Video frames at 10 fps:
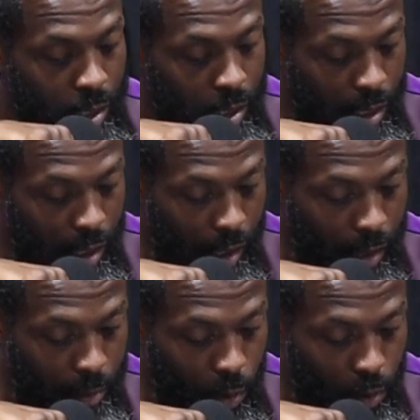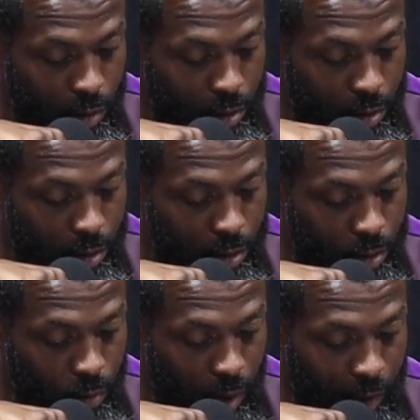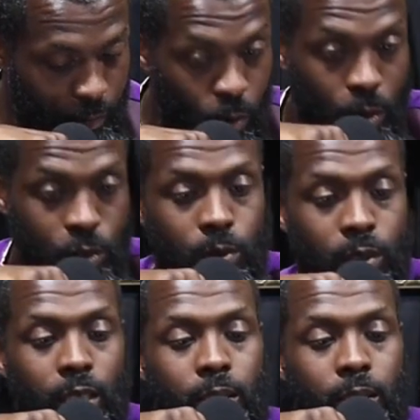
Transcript: Go to Sirach 4 and 28.